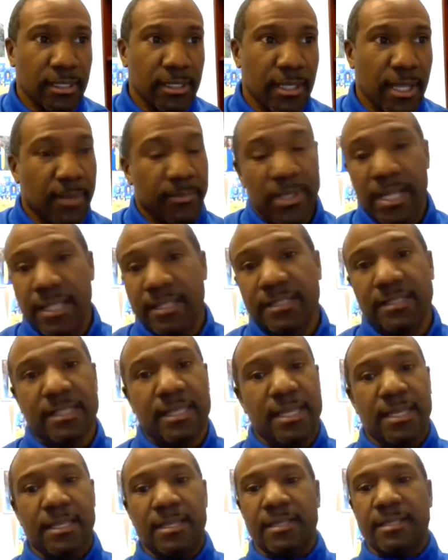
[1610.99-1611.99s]
I'm not
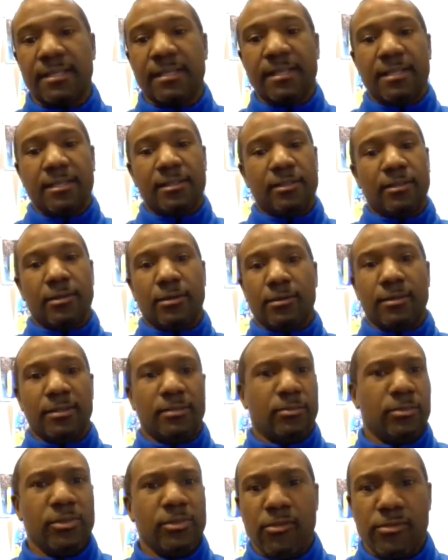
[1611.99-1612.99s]
saying, you know, eh,
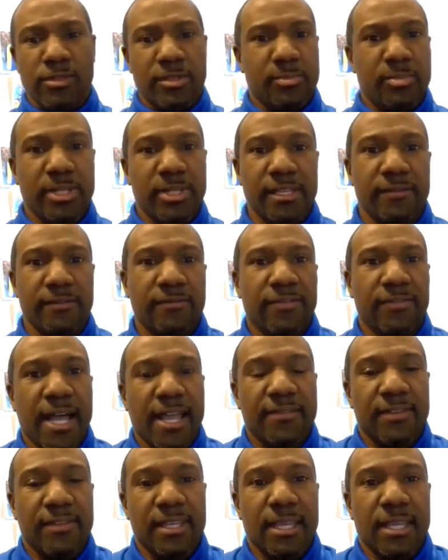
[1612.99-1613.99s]
we only played
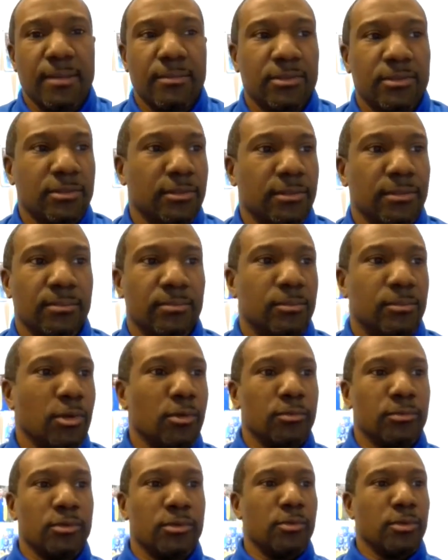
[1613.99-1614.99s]
5 games, so
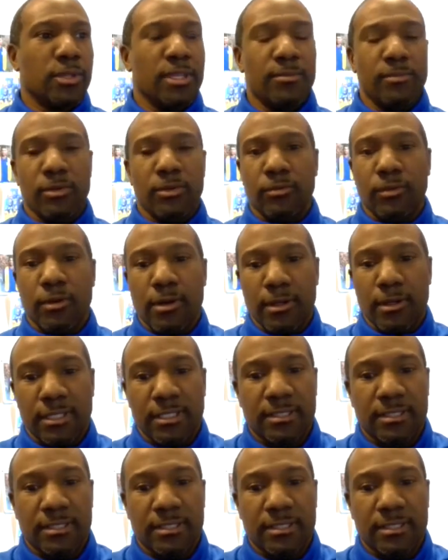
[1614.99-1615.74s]
don't don't get me wrong.